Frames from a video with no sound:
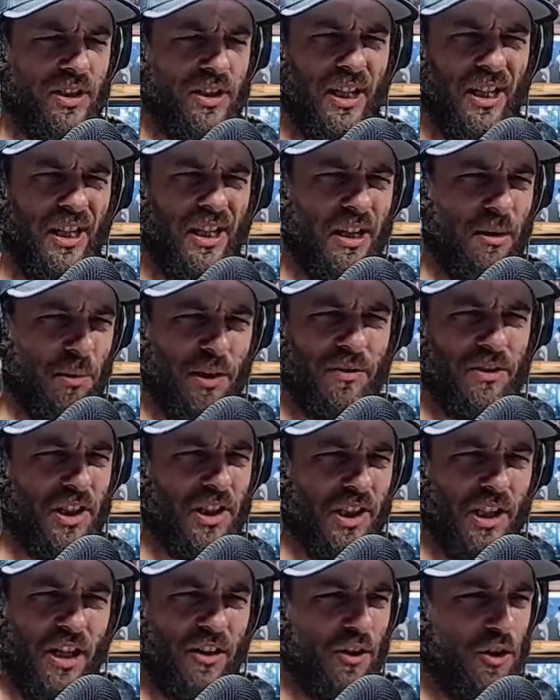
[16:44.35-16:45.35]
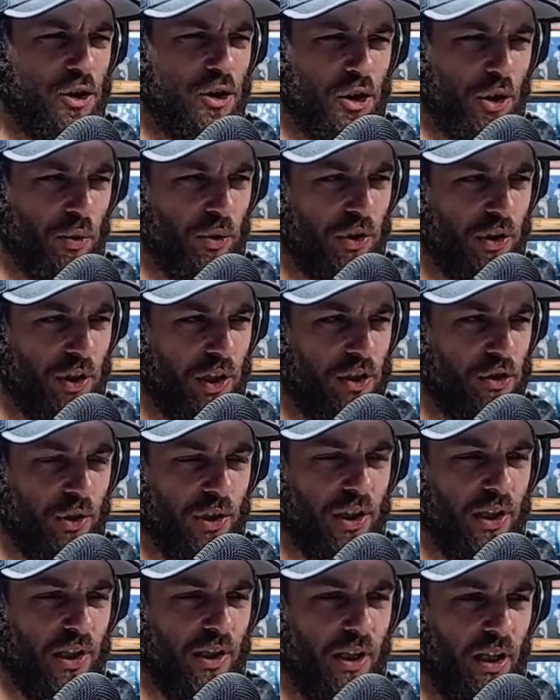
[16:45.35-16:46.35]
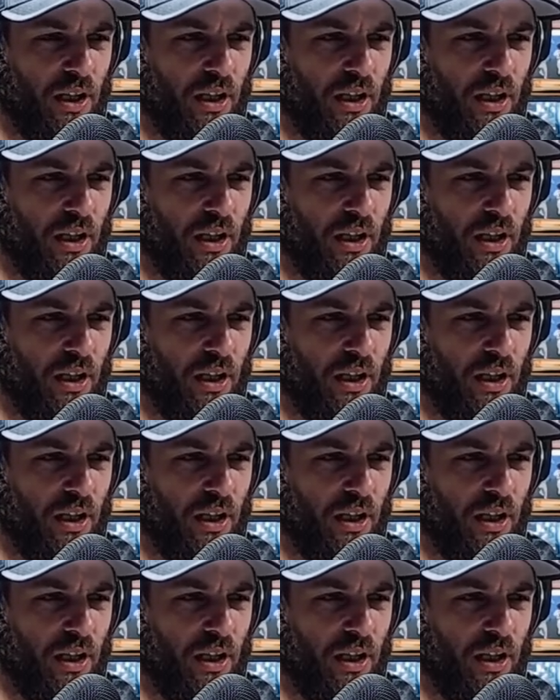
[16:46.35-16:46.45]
I believe it was another shoulder injury,